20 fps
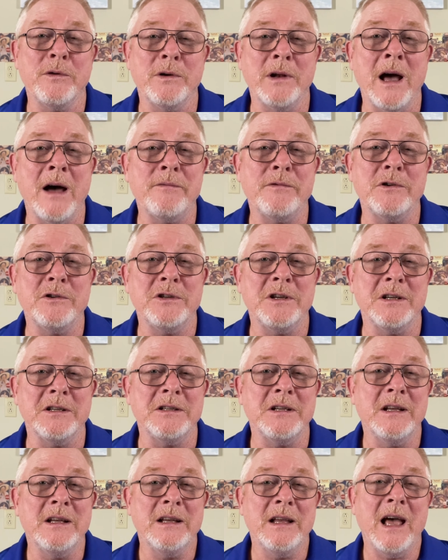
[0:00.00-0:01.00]
after
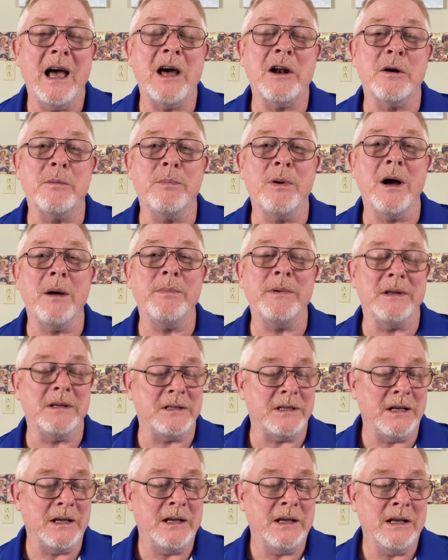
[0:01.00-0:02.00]
she's had her
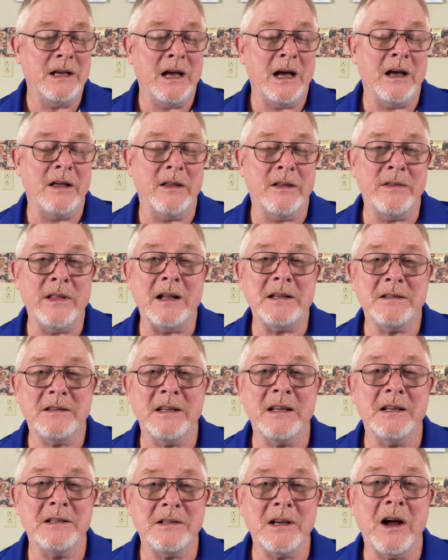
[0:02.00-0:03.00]
puppies. That's
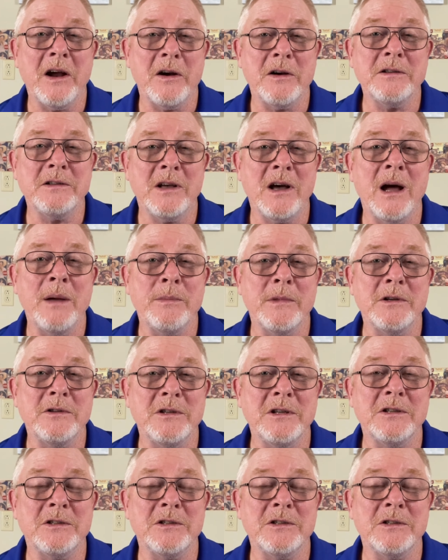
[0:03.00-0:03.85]
the entire time that she's